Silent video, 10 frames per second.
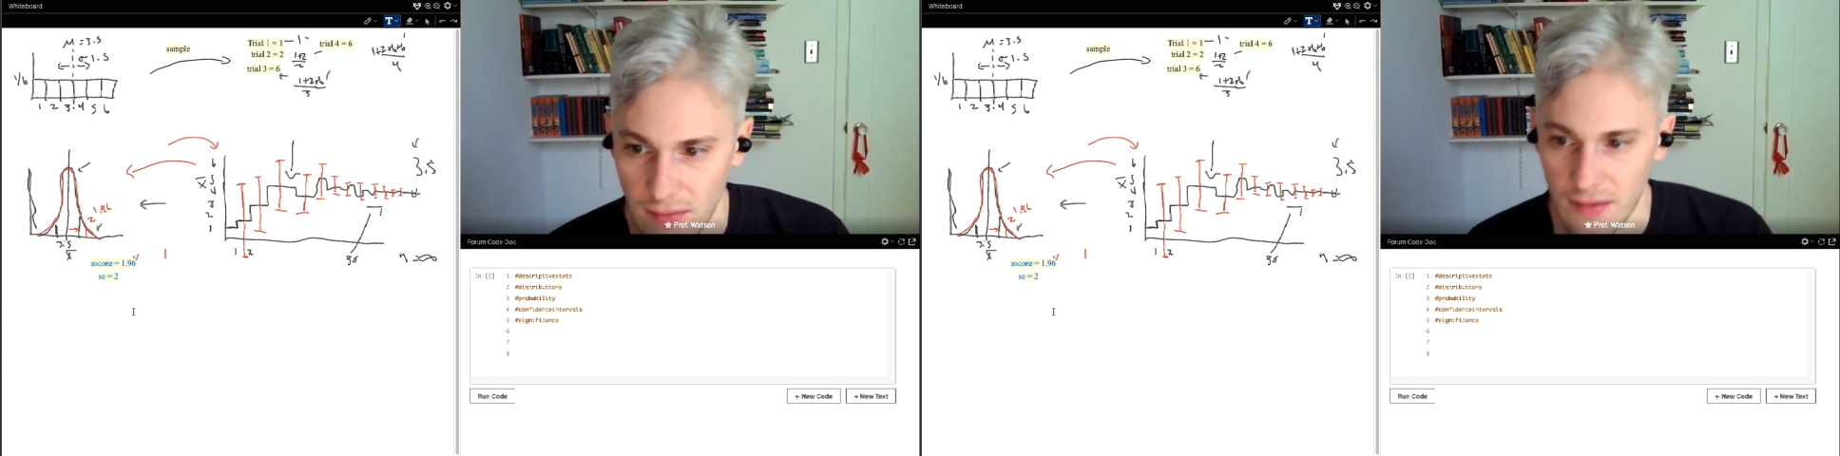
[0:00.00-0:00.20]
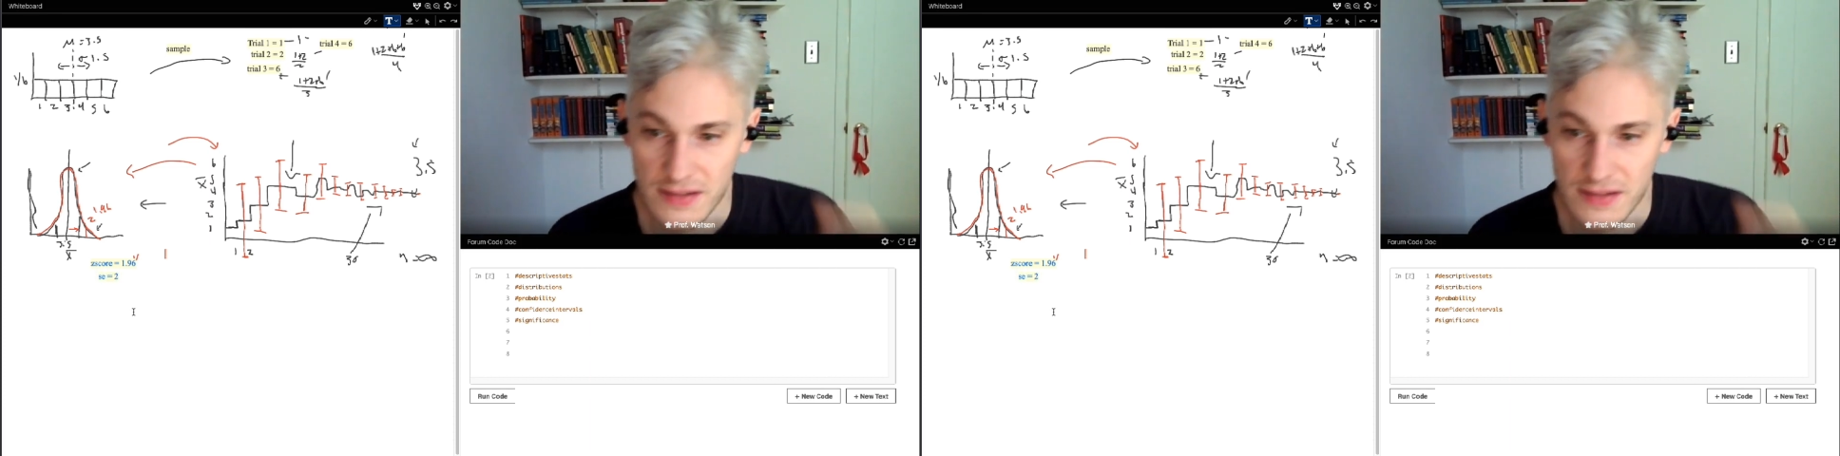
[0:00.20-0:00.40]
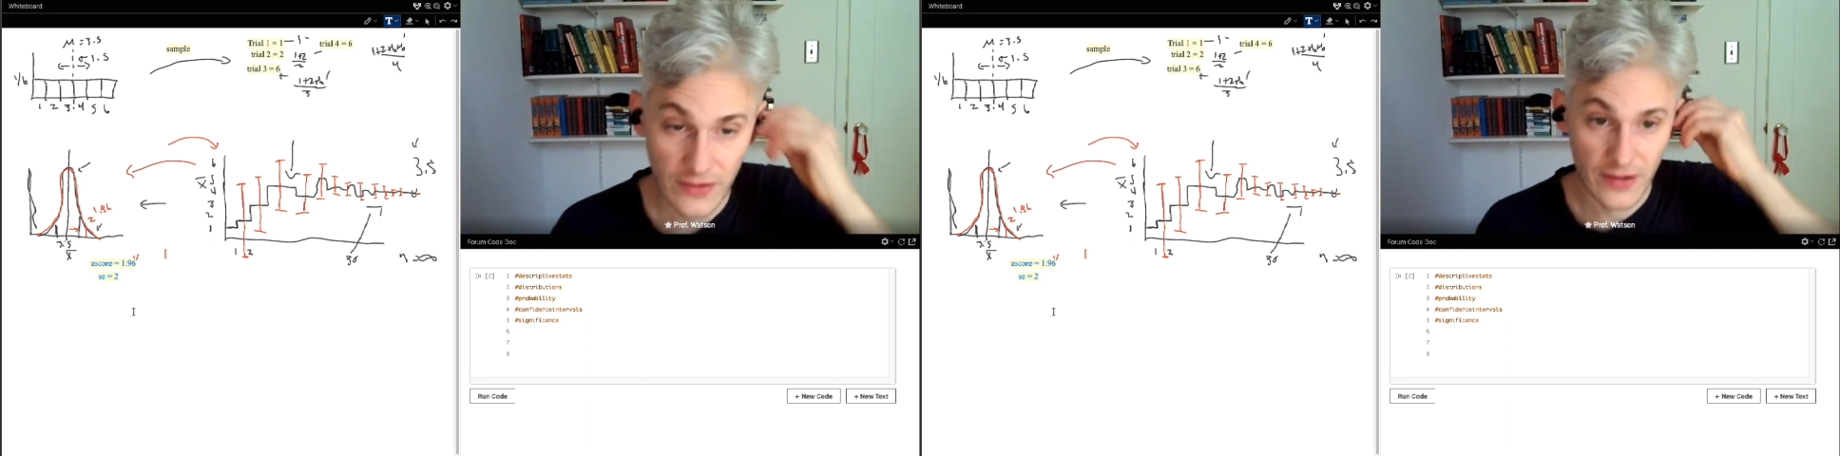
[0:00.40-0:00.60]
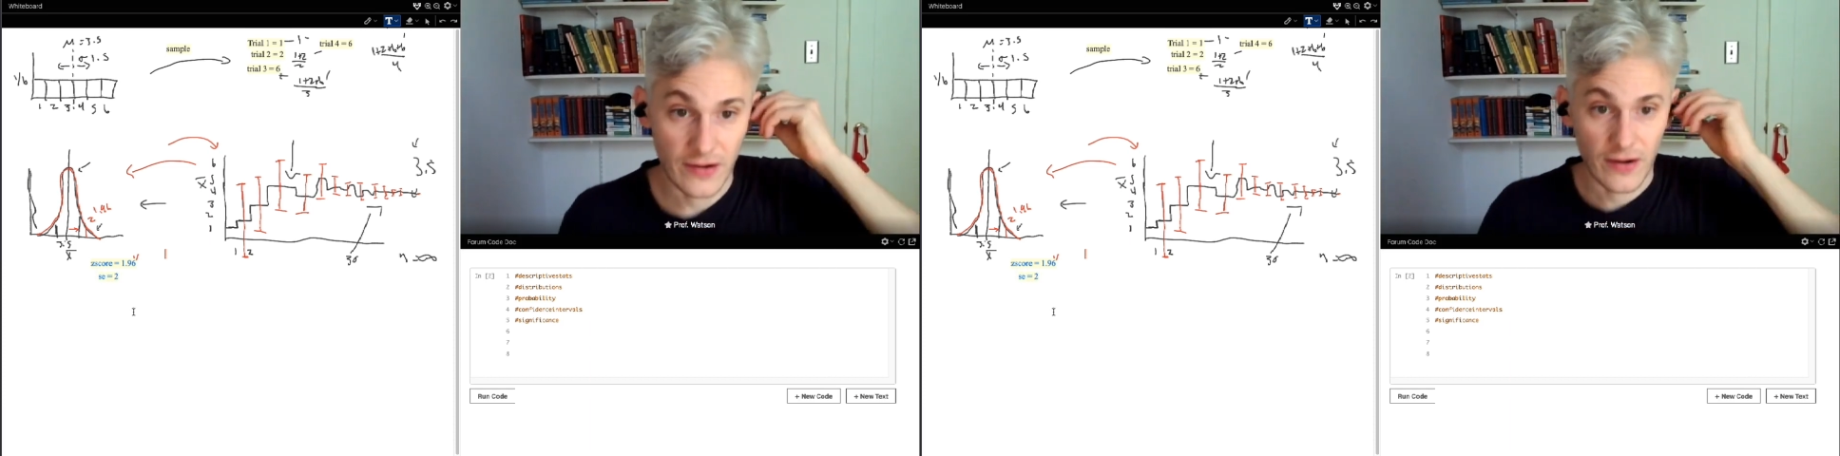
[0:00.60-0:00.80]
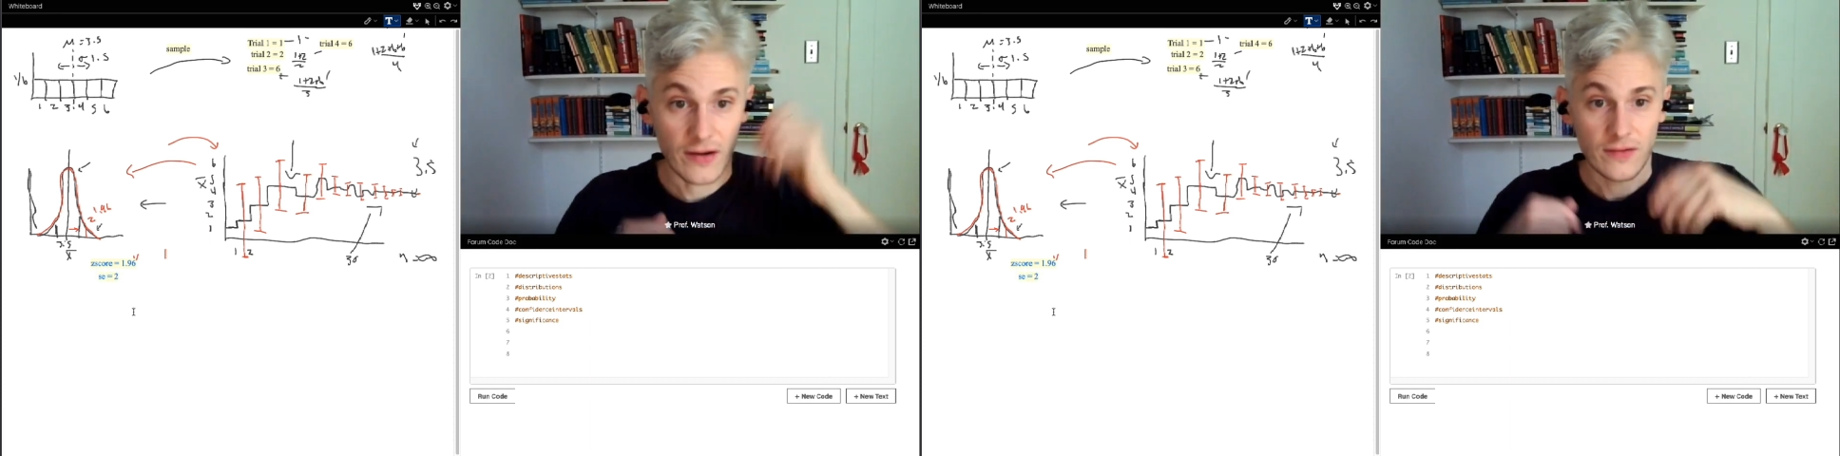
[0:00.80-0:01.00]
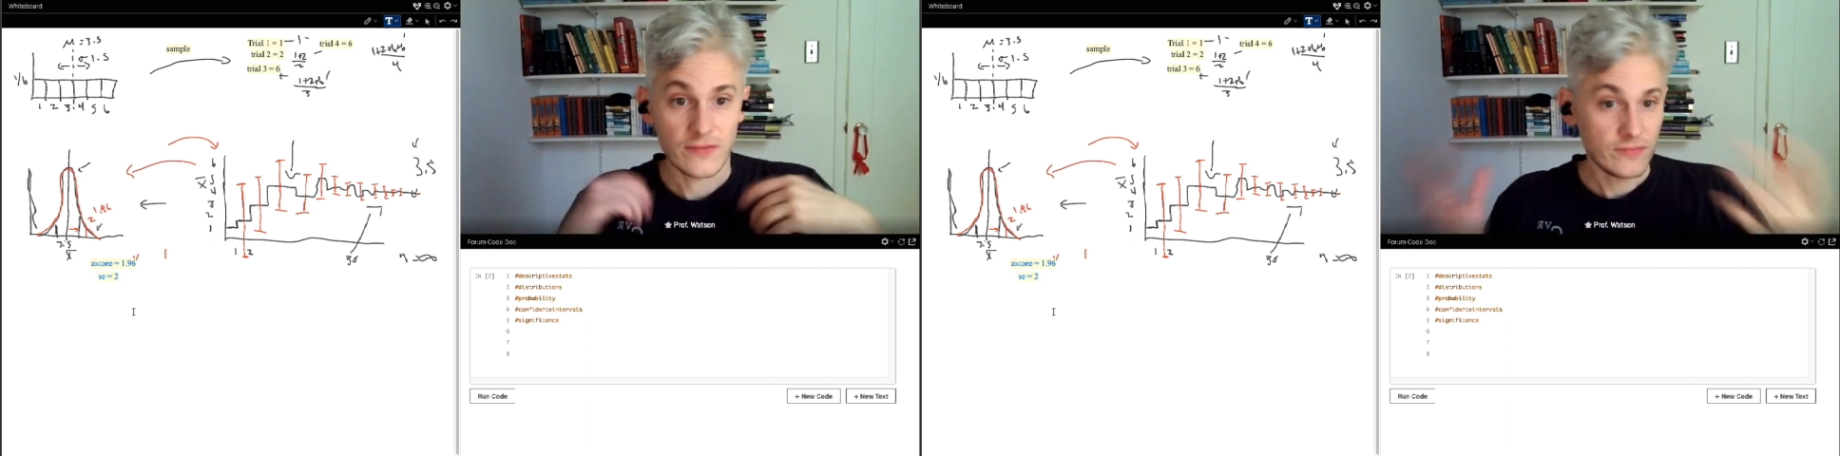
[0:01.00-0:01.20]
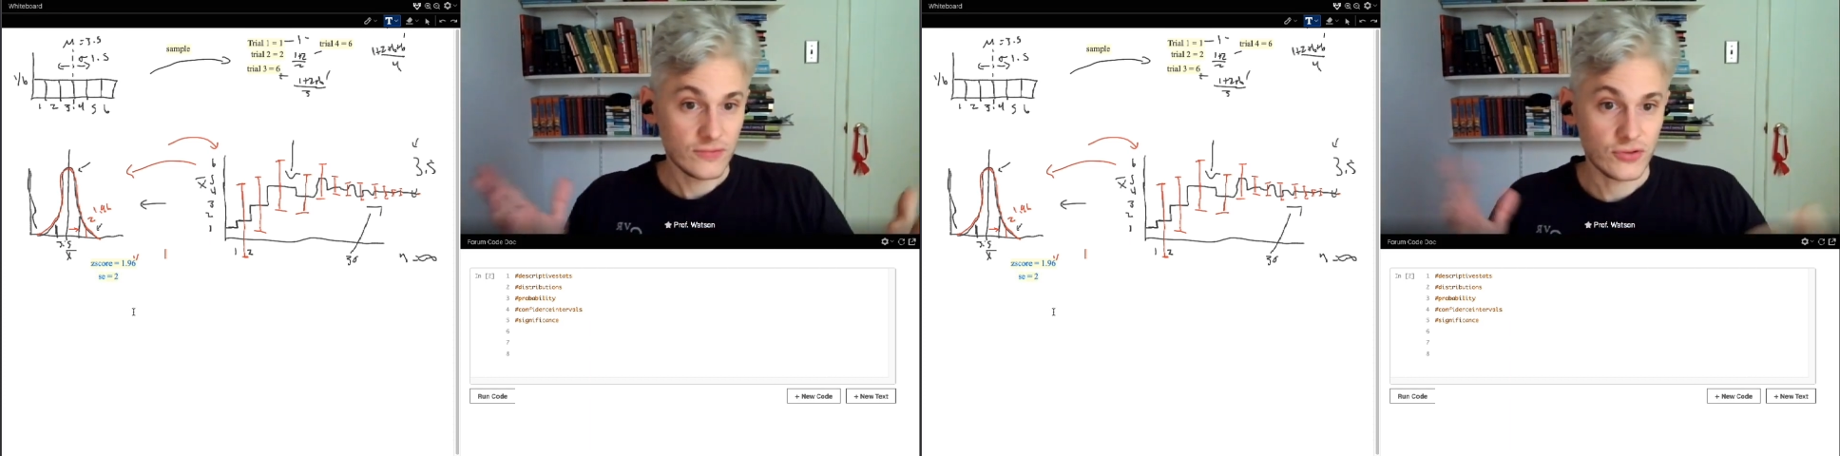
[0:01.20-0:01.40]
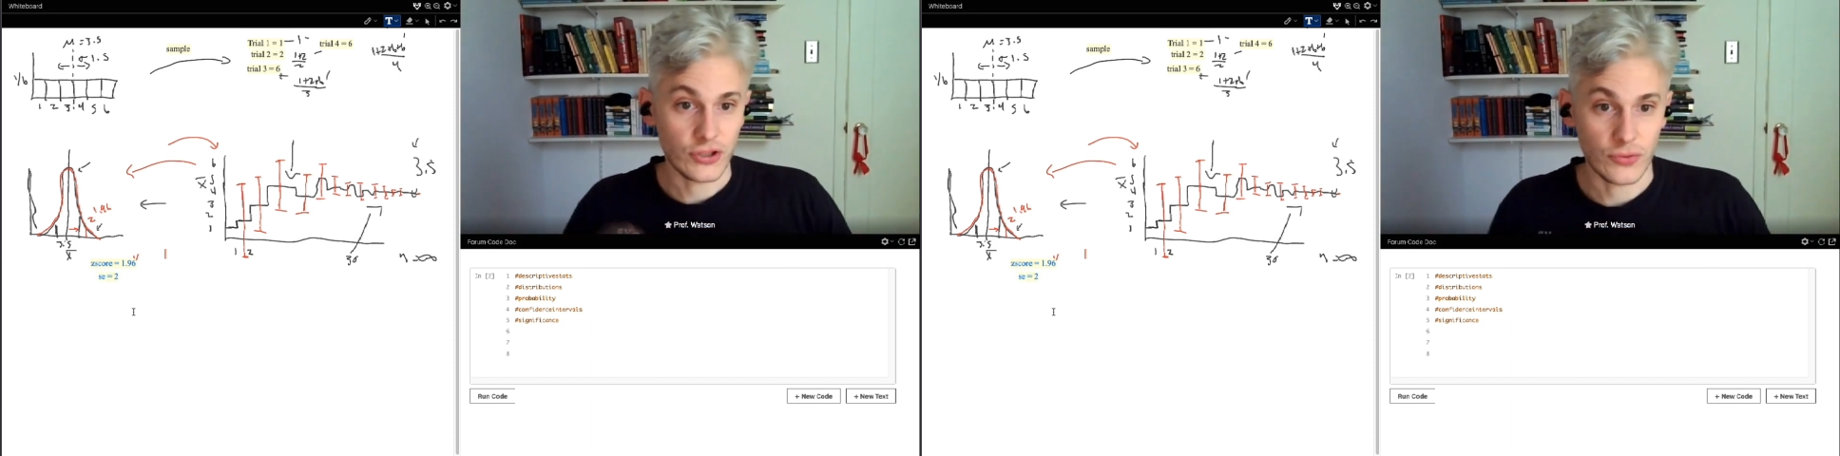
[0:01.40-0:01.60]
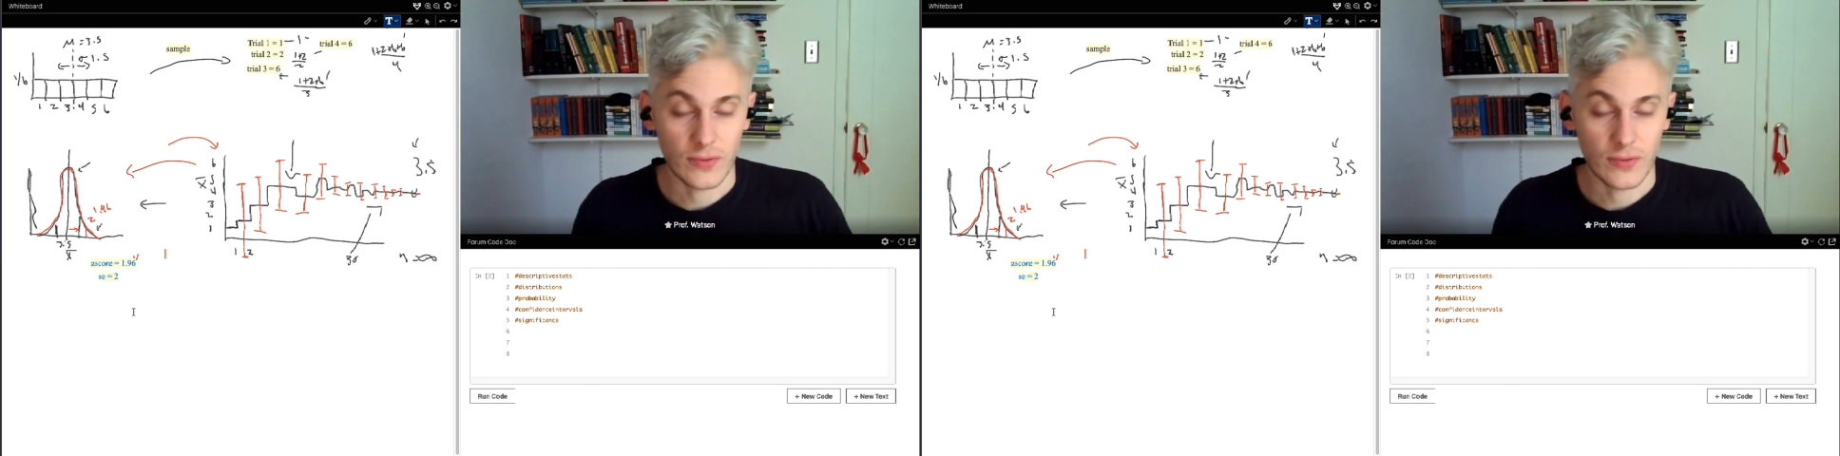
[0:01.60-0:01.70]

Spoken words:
standard error of 2.